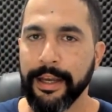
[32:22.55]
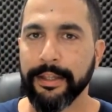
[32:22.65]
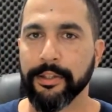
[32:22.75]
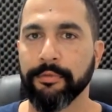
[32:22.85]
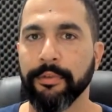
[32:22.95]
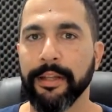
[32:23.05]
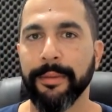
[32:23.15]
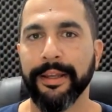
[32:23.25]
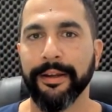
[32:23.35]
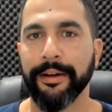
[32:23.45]
That doesn't really
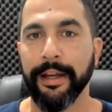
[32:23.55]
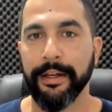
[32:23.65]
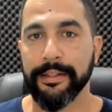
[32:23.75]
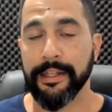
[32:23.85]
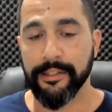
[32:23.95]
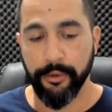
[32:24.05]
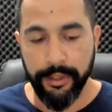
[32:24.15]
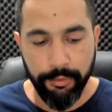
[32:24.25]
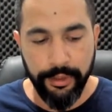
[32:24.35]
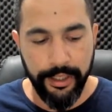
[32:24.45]
make uh, any sense. So
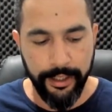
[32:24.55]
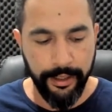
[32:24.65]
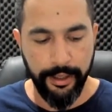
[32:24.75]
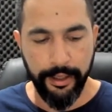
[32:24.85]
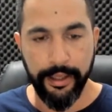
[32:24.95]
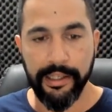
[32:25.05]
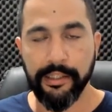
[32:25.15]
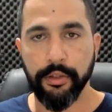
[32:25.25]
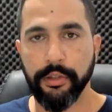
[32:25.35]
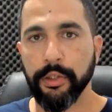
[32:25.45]
it really
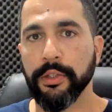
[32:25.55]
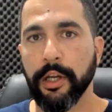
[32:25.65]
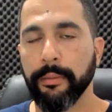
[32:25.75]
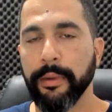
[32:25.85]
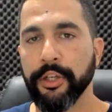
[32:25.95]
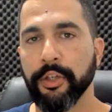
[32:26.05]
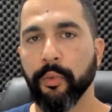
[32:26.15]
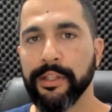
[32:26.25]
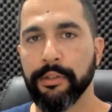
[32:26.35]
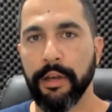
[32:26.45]
is good to use
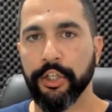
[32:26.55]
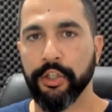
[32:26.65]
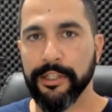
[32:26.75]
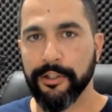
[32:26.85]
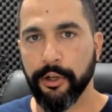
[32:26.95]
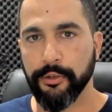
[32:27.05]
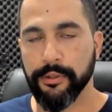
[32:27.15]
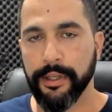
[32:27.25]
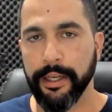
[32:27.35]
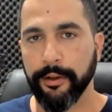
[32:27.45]
automation once you actually start
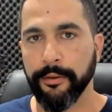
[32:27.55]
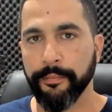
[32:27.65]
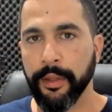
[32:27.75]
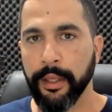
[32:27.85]
to scale.